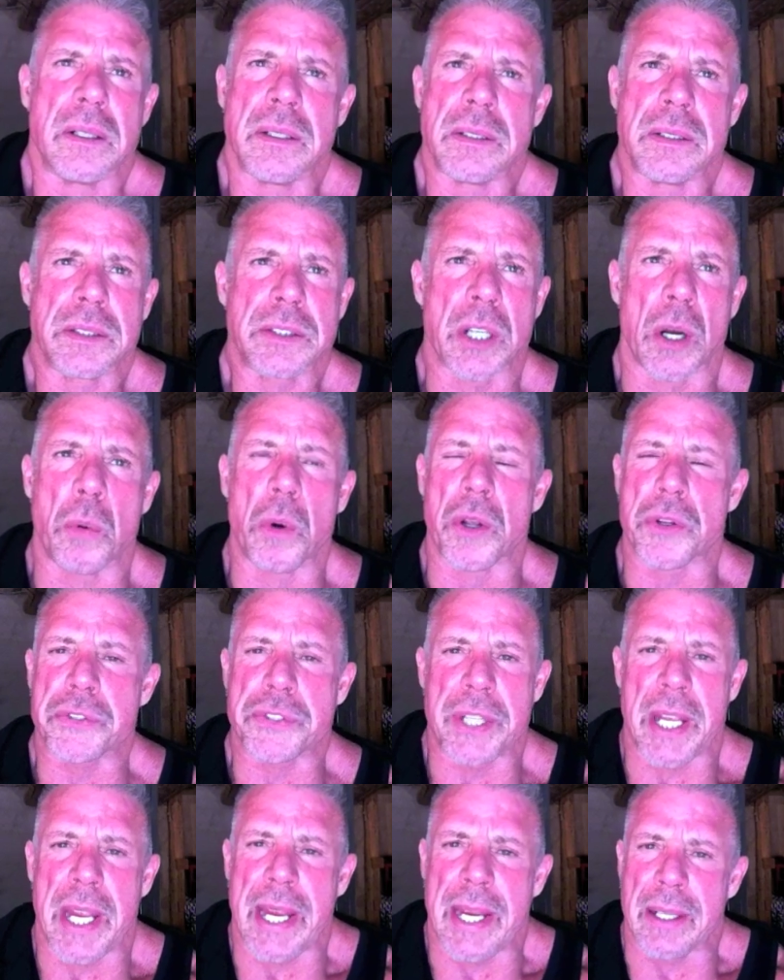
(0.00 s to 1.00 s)
So we'll
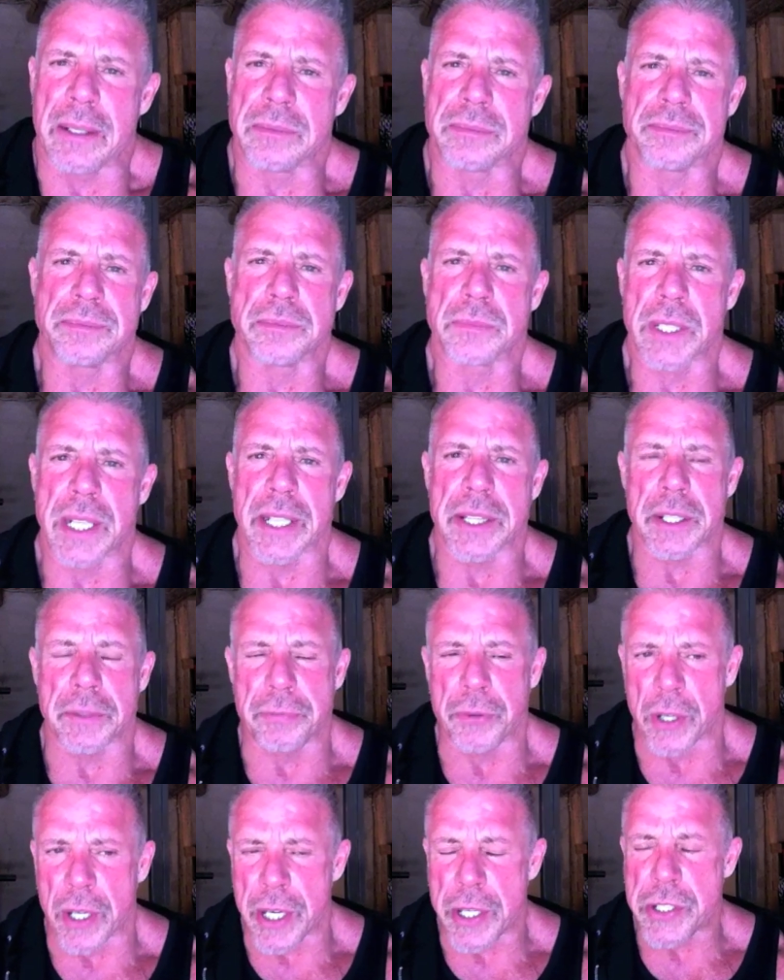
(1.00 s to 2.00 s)
see. Get the
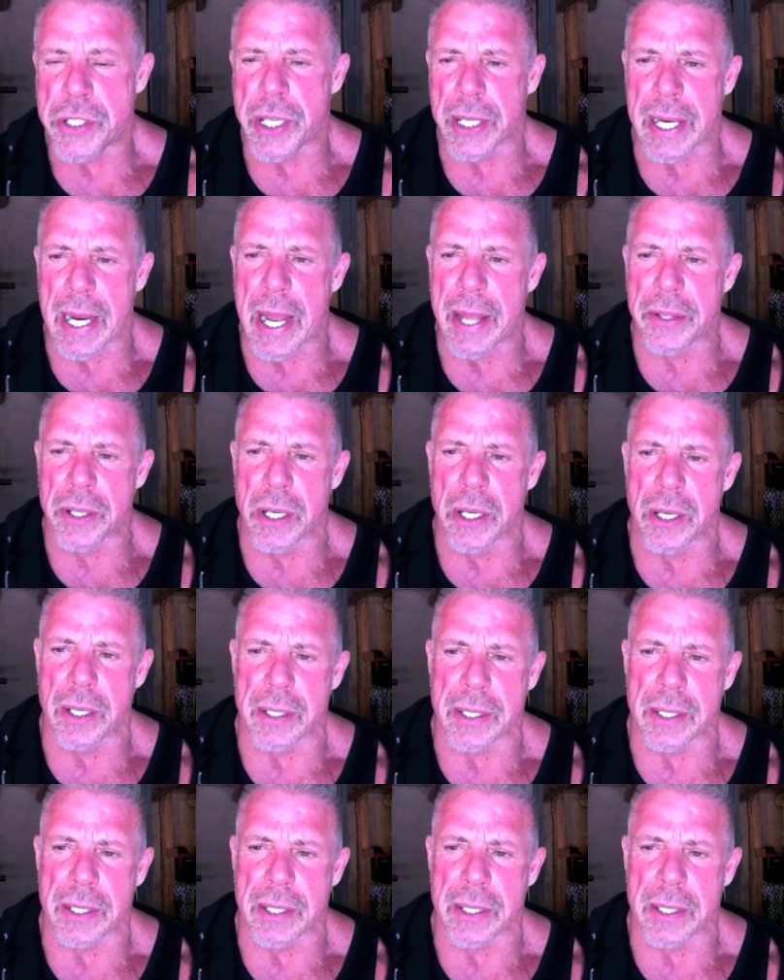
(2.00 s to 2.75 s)
footage together.